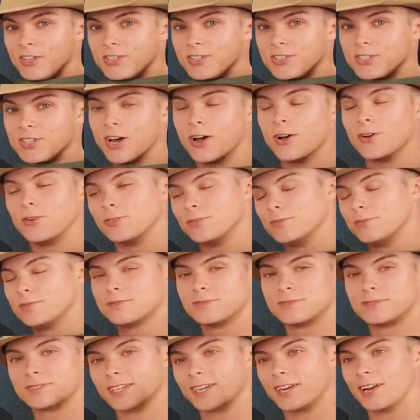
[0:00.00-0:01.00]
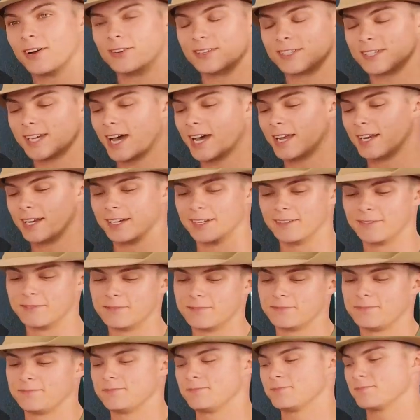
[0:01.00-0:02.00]
So, you know, it's kind of,
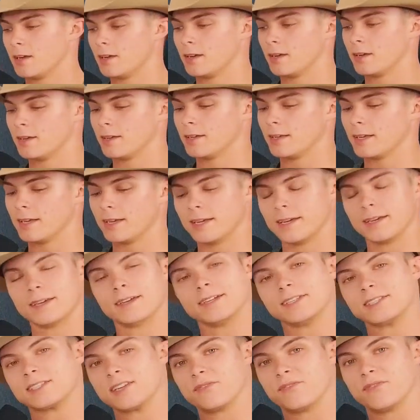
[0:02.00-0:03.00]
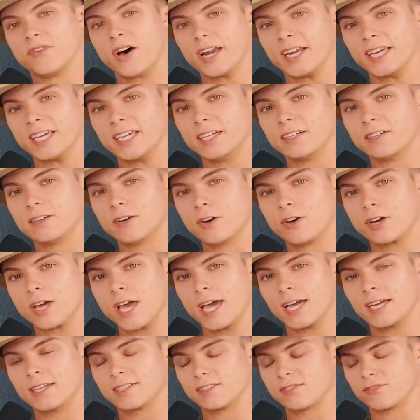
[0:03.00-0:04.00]
it's a funny,
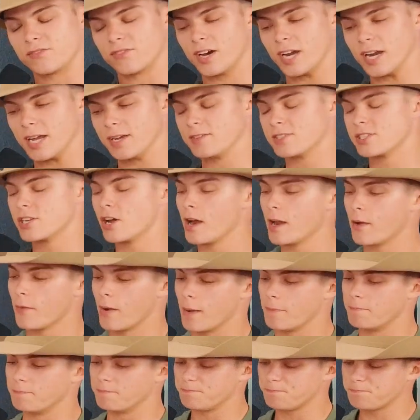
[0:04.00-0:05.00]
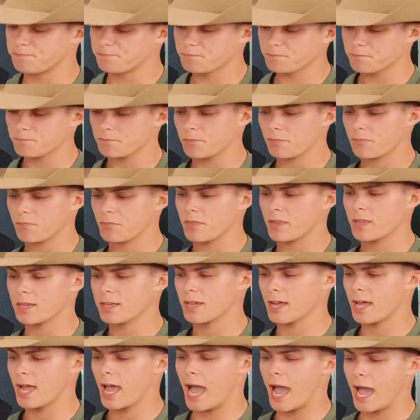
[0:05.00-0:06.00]
okay, it's a funny. So, anyway,
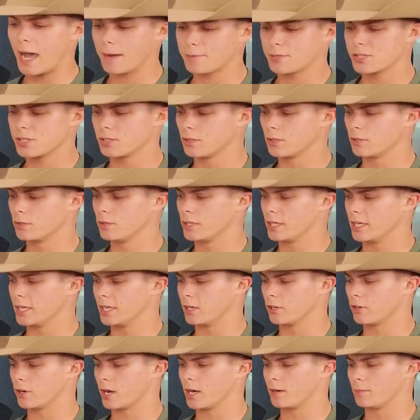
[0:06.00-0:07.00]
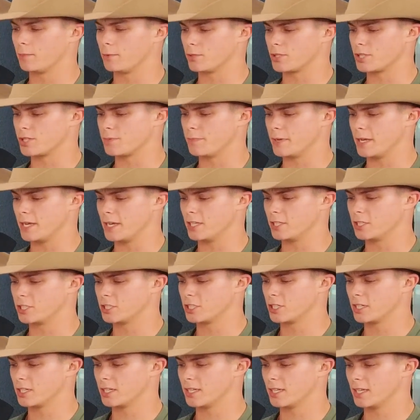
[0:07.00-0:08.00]
absolutely incredible
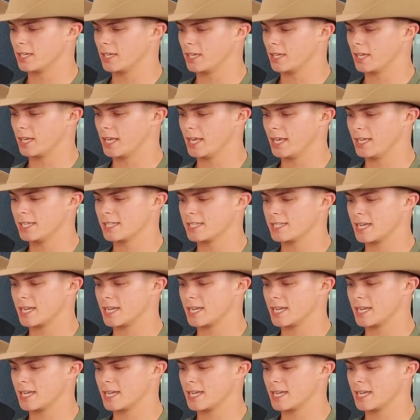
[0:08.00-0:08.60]
speech. He